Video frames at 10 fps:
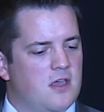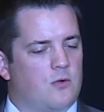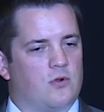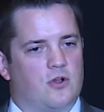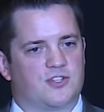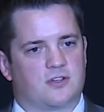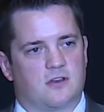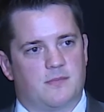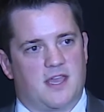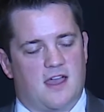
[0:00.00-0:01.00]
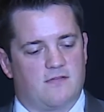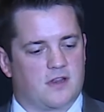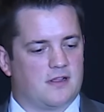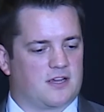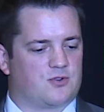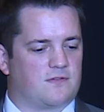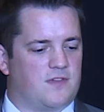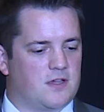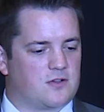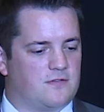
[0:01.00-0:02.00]
We're also going to be having an electric
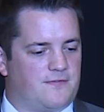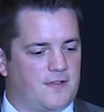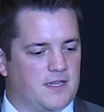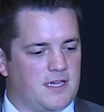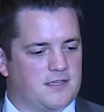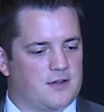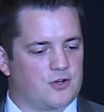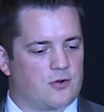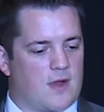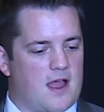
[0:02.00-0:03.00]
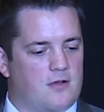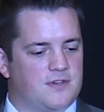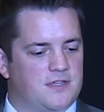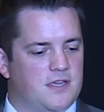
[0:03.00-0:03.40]
vehicle fleet underground.